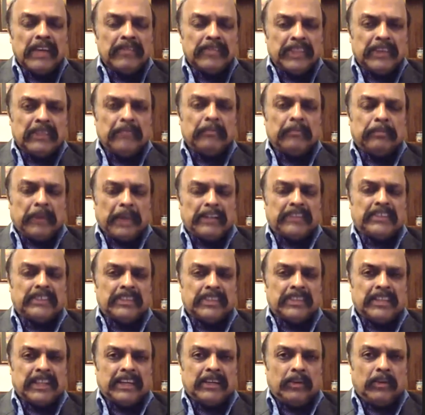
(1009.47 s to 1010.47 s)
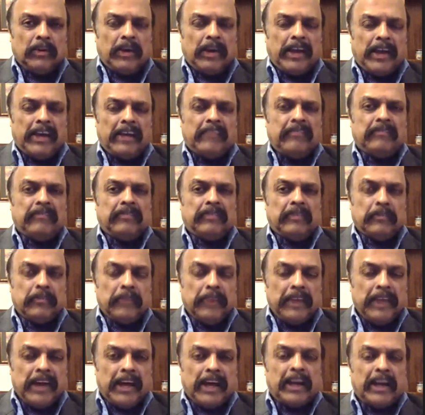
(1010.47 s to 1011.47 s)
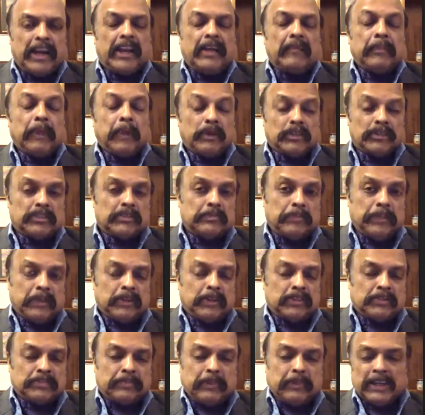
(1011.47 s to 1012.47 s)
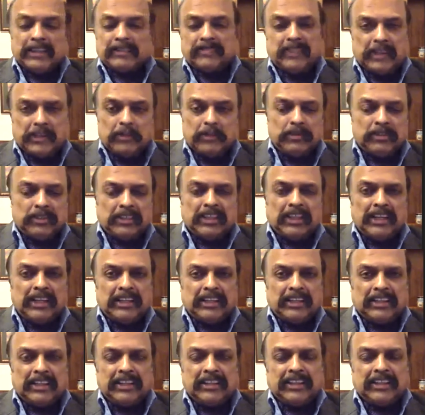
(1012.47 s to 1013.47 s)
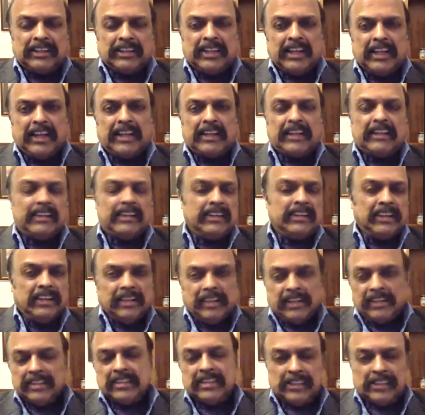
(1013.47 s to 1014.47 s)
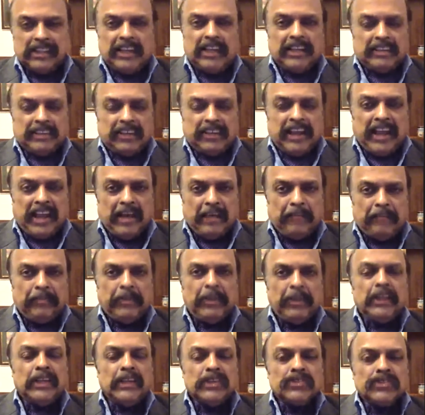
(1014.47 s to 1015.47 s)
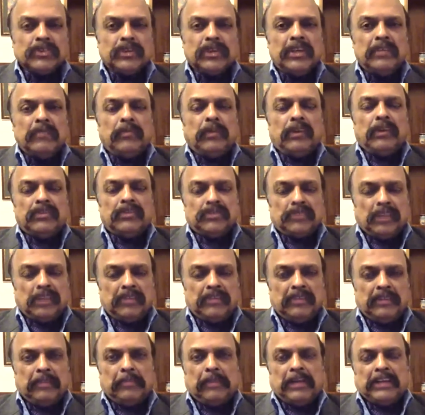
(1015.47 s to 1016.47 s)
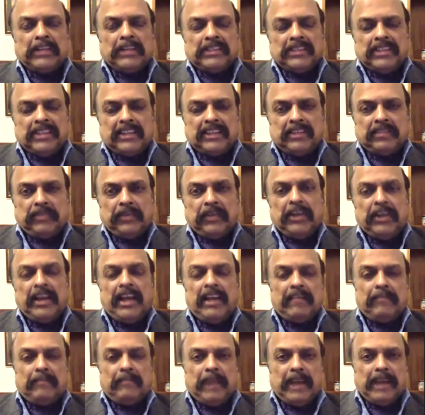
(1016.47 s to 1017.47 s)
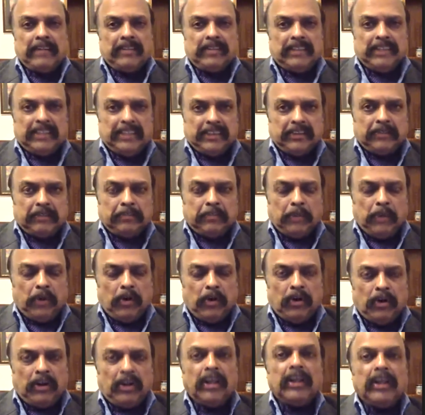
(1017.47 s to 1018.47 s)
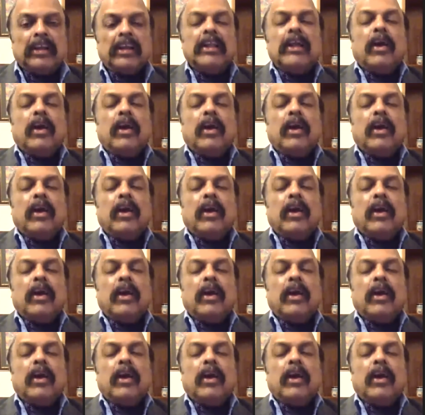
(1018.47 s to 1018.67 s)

give the impression that, okay, we are, because Paswan, who is the Dalit leader there, is in the other camp. So he wants to give the impression that we'll have Mayawati on board,